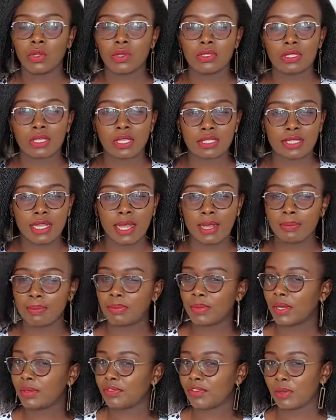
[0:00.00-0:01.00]
setup,
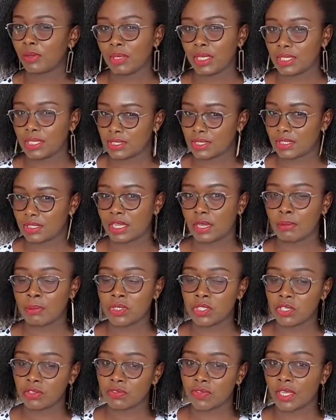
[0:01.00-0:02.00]
a family setup,
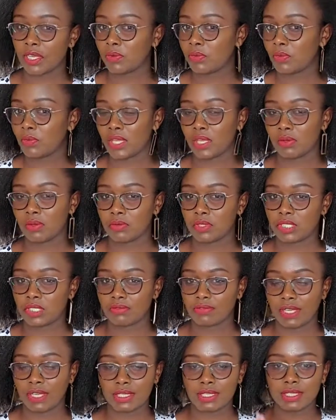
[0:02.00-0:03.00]
whichever way,
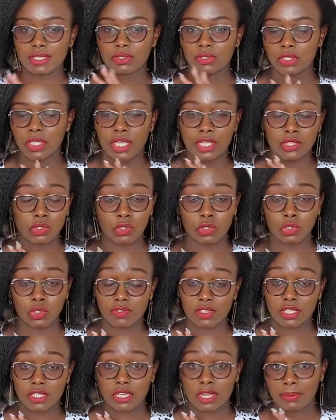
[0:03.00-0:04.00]
whichever sort
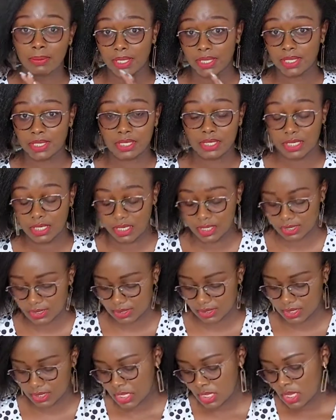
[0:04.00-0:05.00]
of setup that it
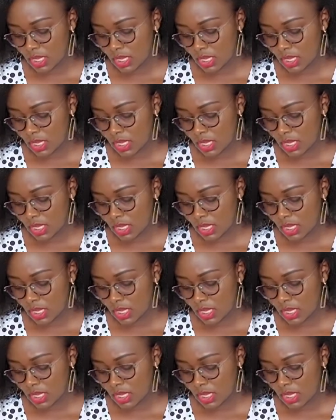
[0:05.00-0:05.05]
is.